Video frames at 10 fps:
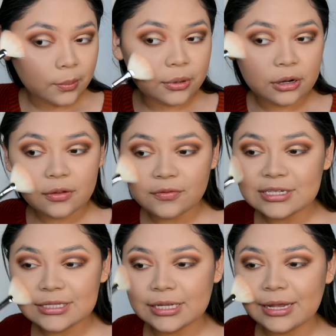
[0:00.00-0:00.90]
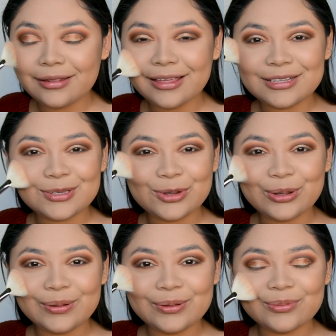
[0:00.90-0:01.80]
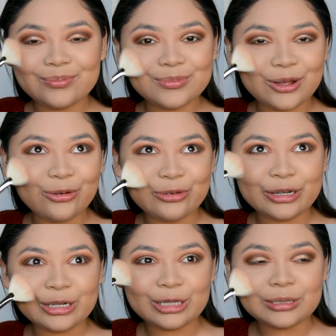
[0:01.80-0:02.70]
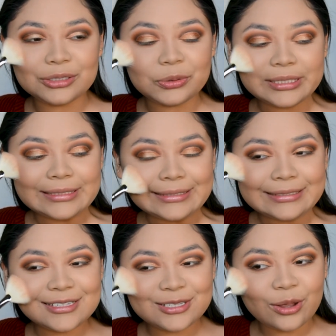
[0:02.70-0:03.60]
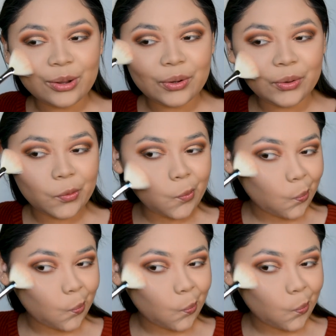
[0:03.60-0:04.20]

but obviously I like to overdo it, so